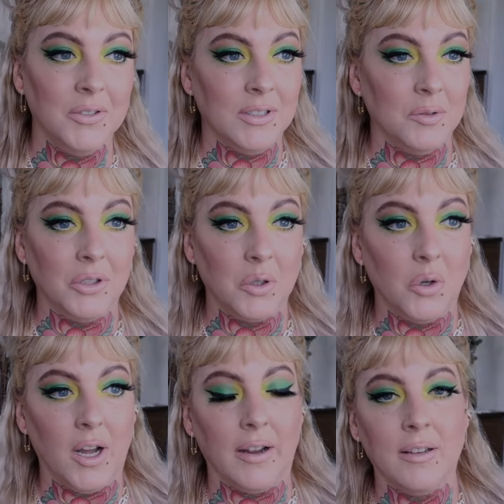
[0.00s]
He's a really
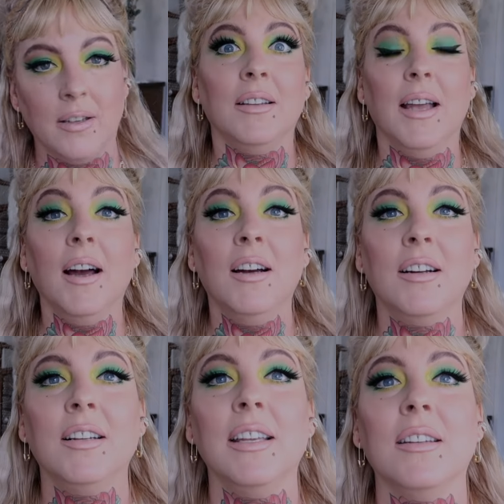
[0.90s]
cool guy. Yeah,
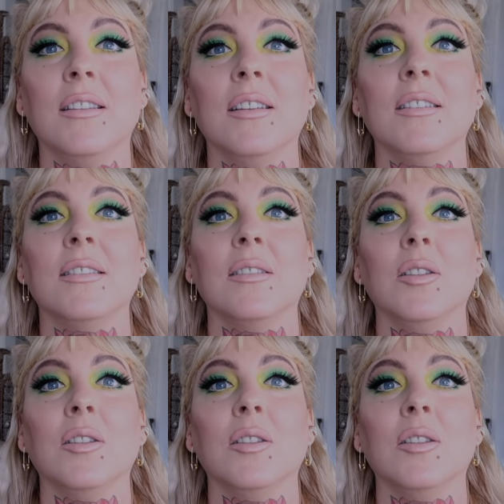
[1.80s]
he did this